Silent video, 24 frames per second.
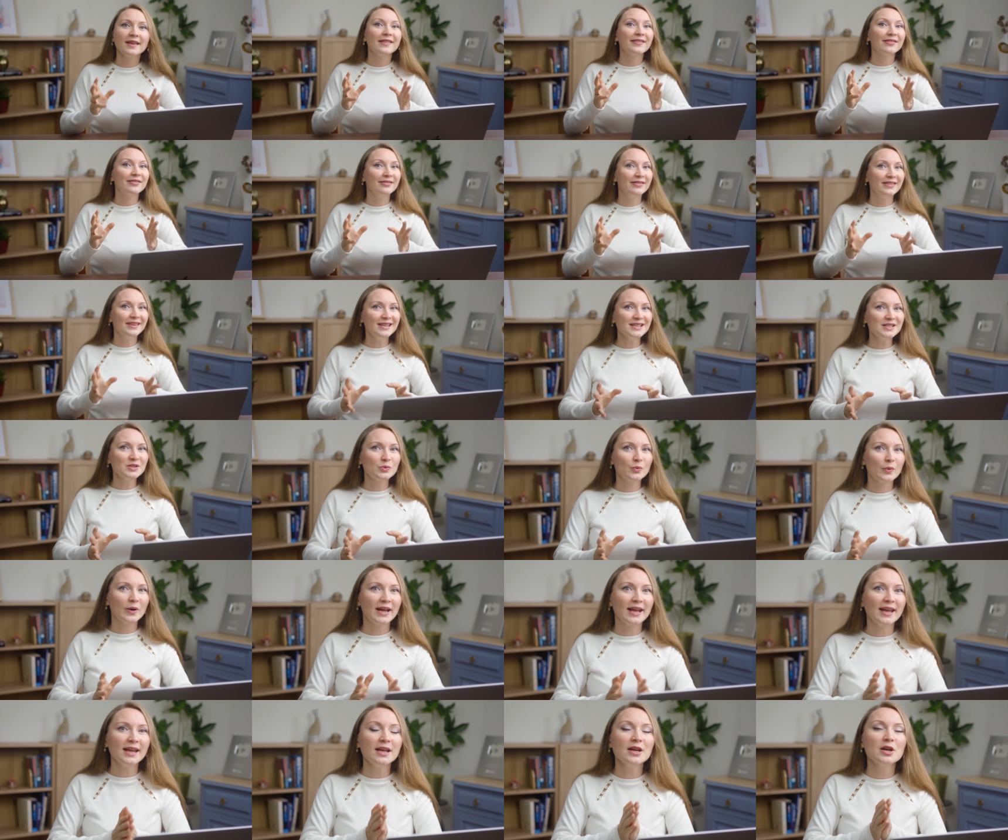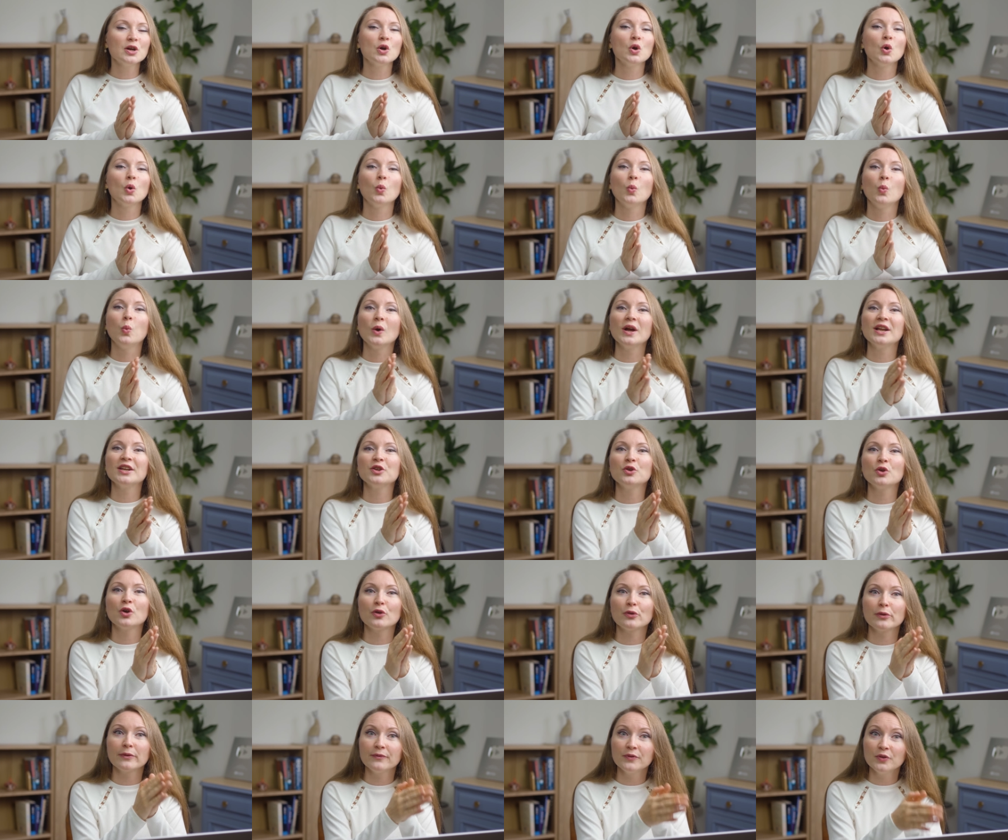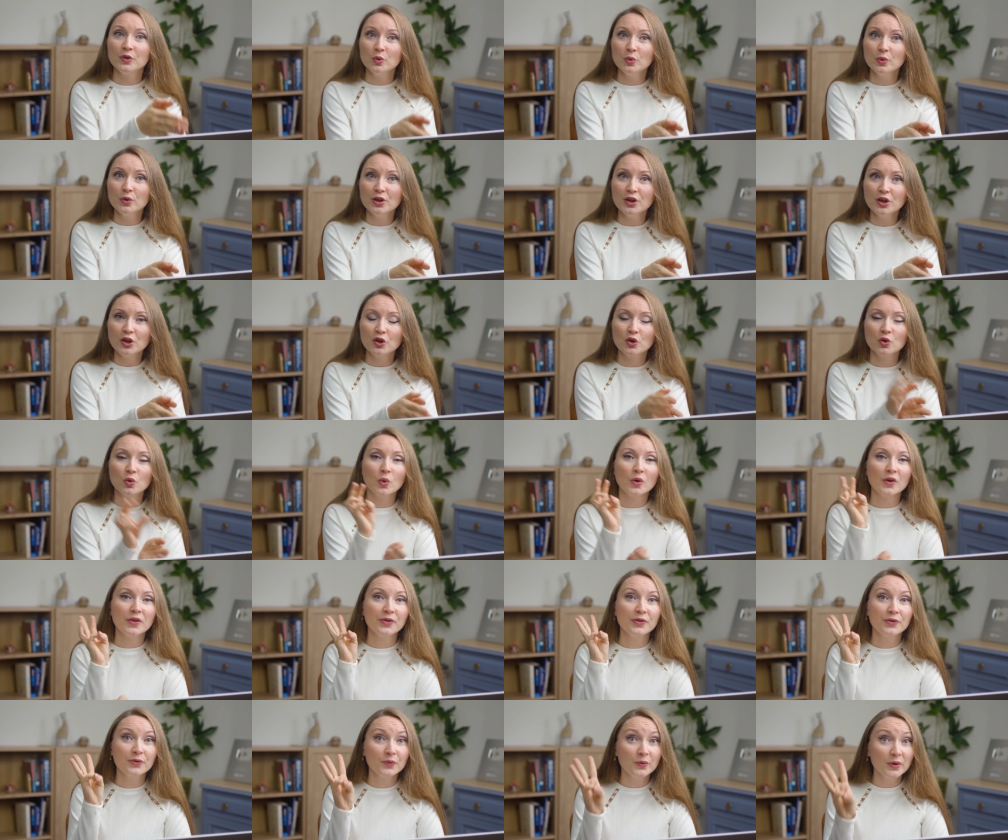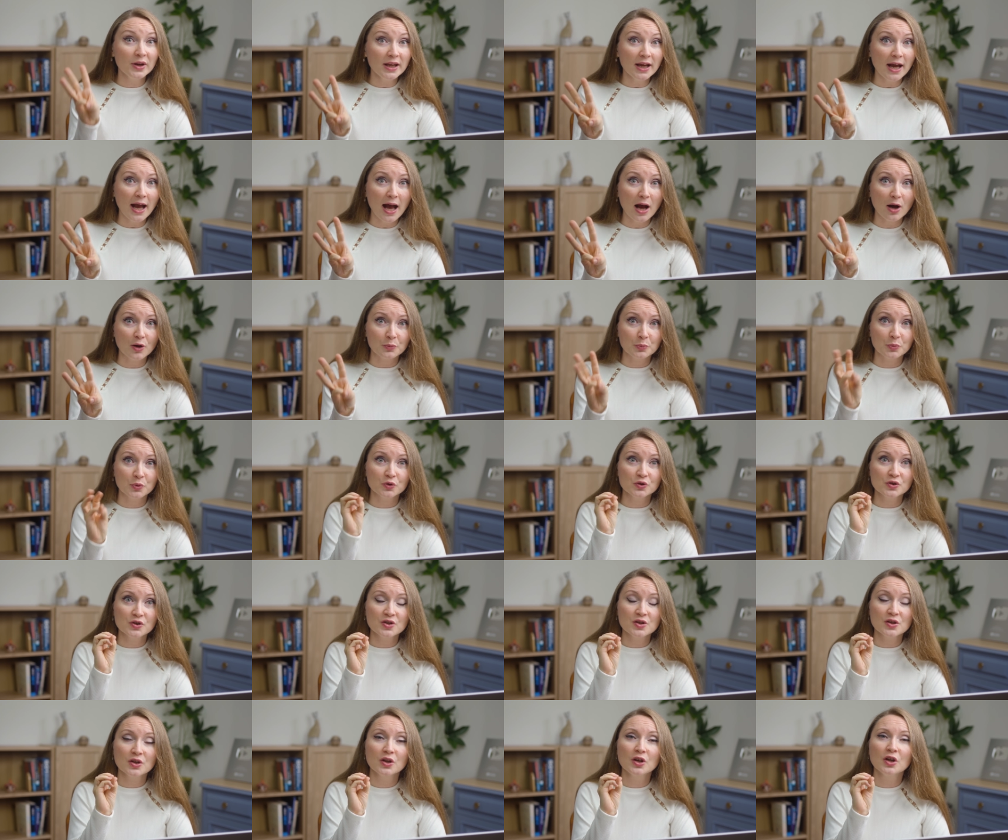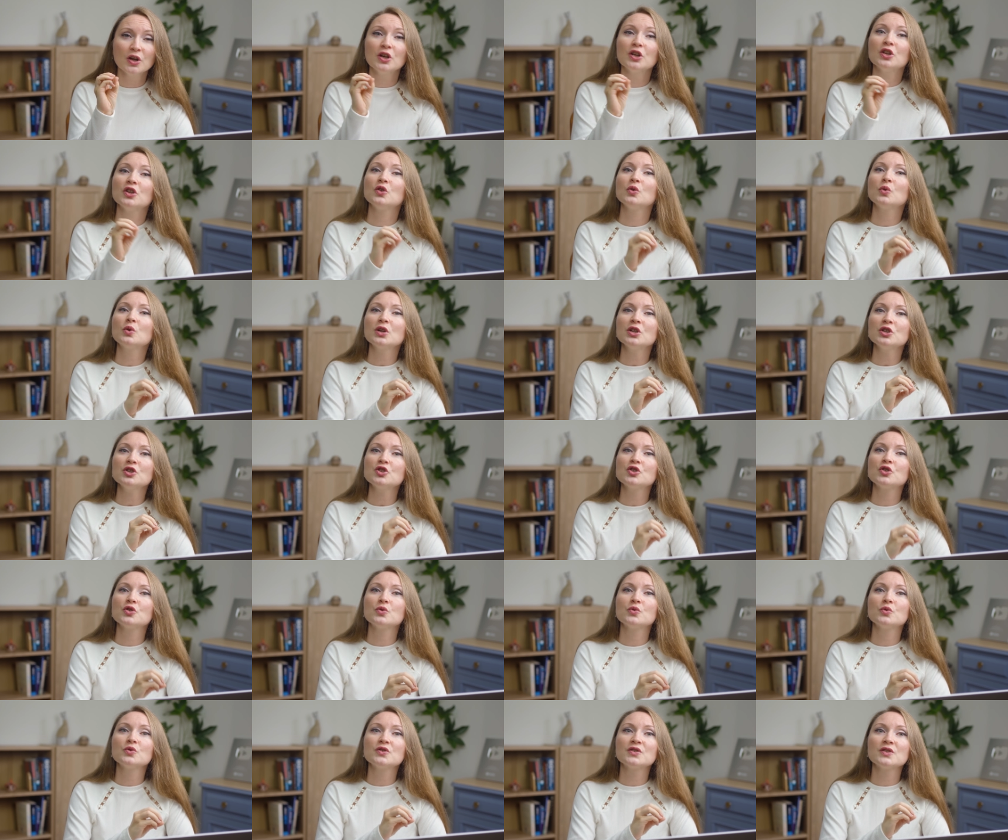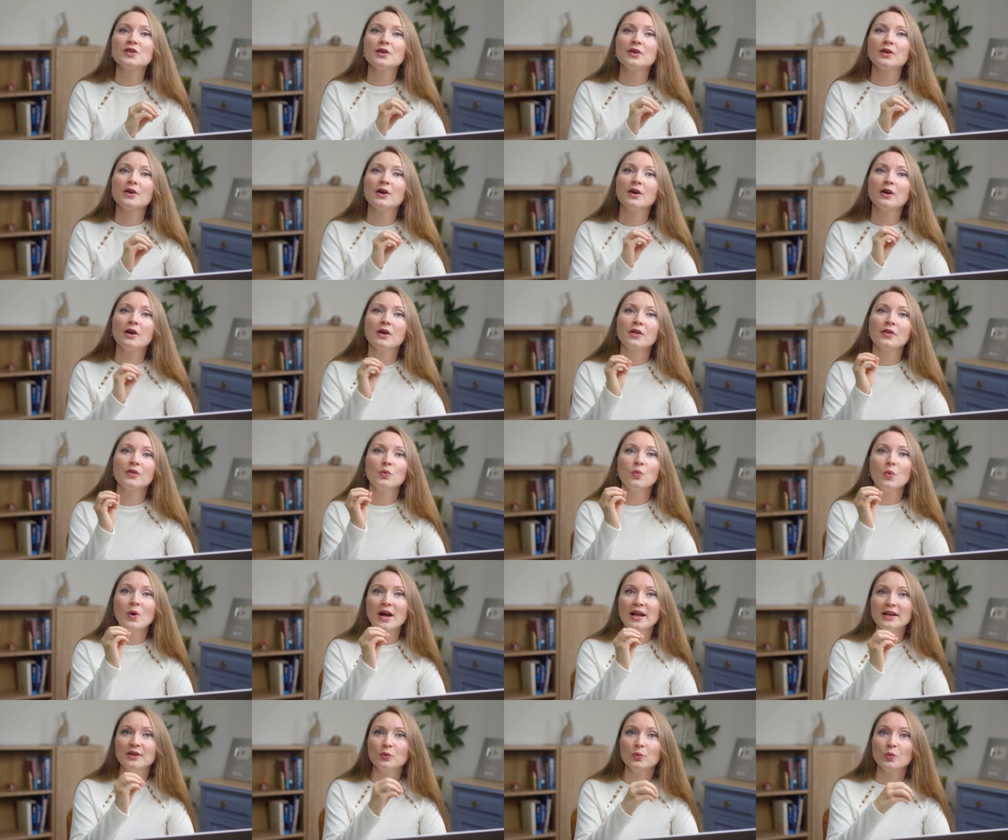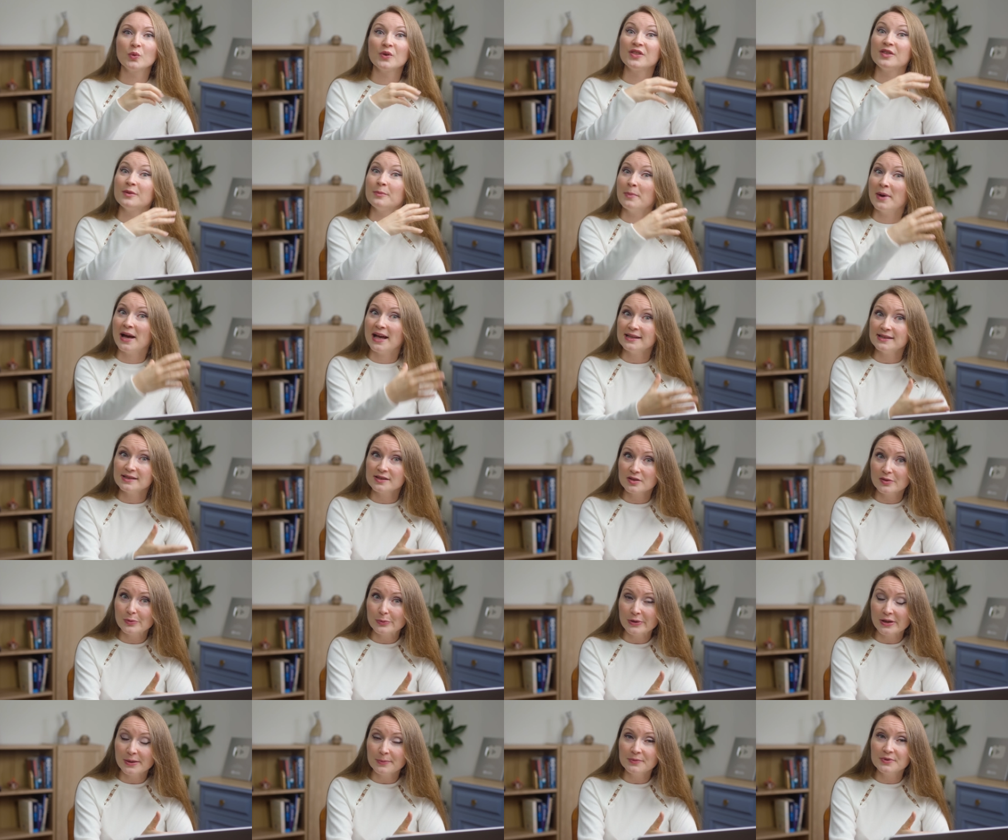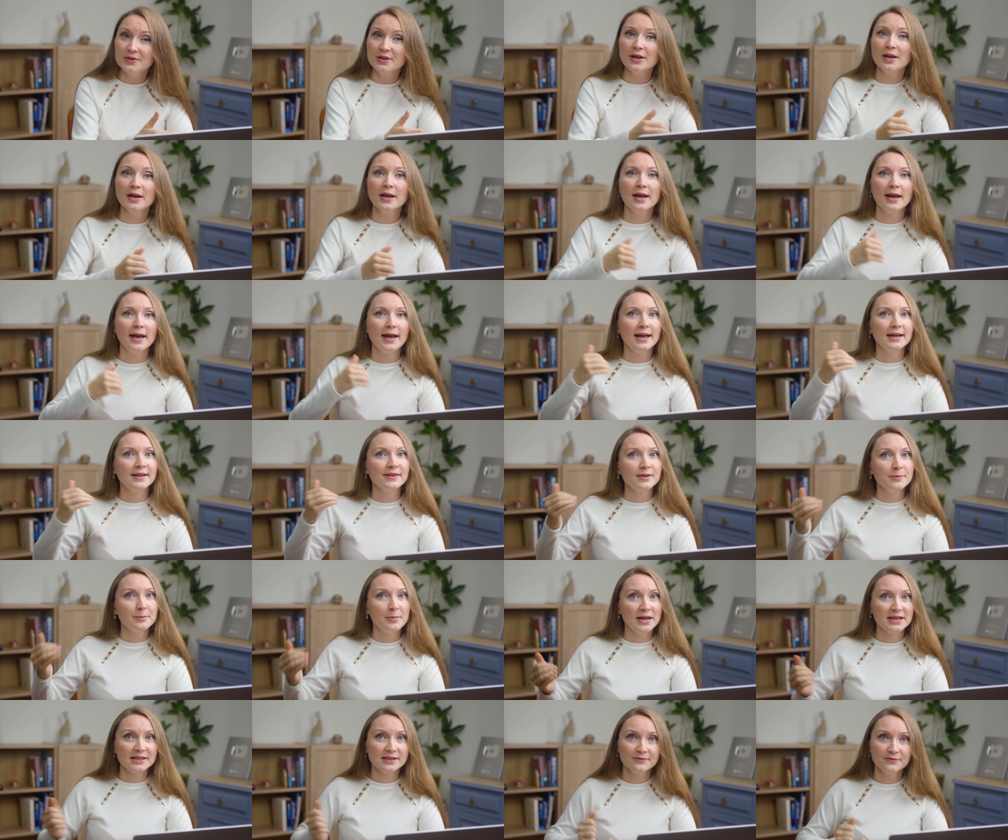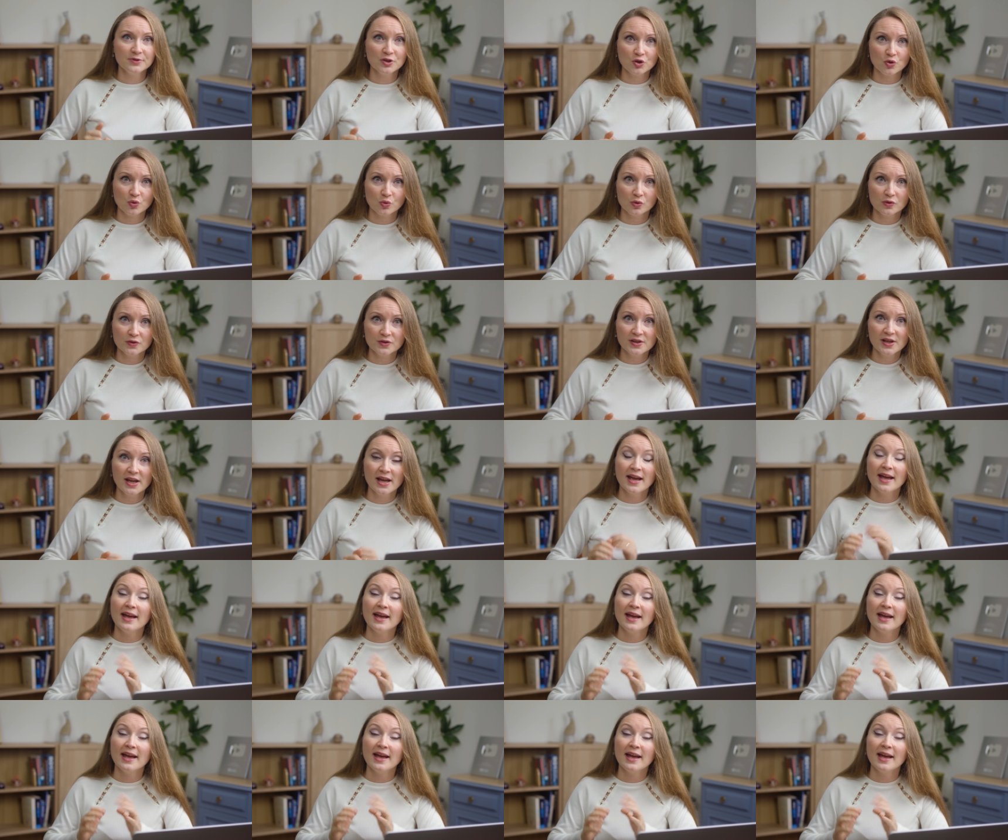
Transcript: This way, when you're reviewing your three outputs, you can choose uh, the one with the best script and the best visuals.